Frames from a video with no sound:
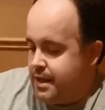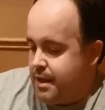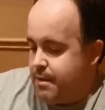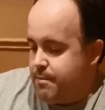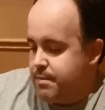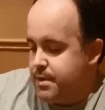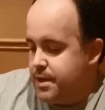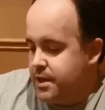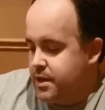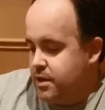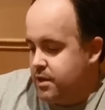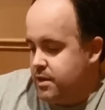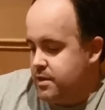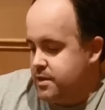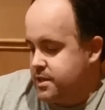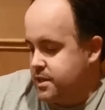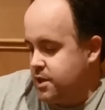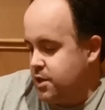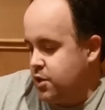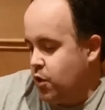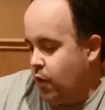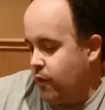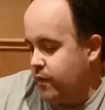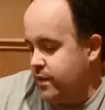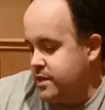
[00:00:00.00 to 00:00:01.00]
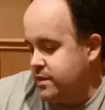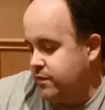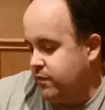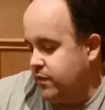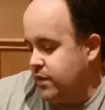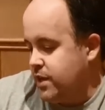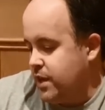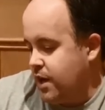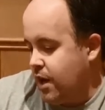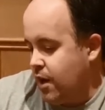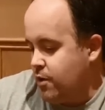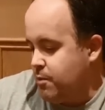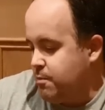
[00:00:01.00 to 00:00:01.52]
Because not this
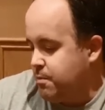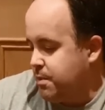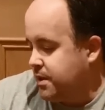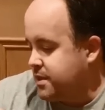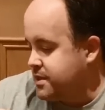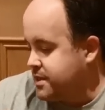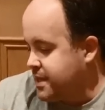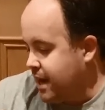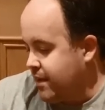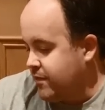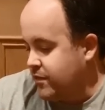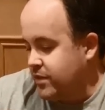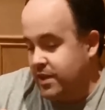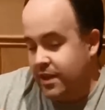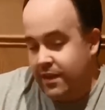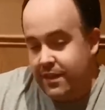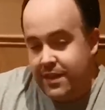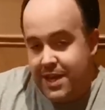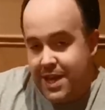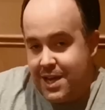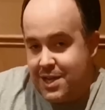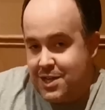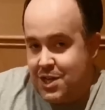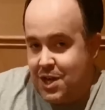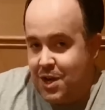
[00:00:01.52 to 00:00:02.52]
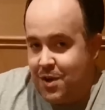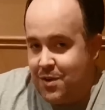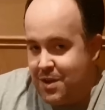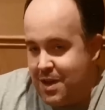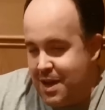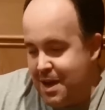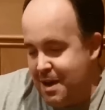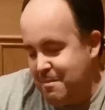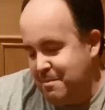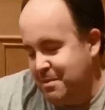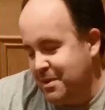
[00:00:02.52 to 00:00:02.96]
video, because I haven't done the air show yet,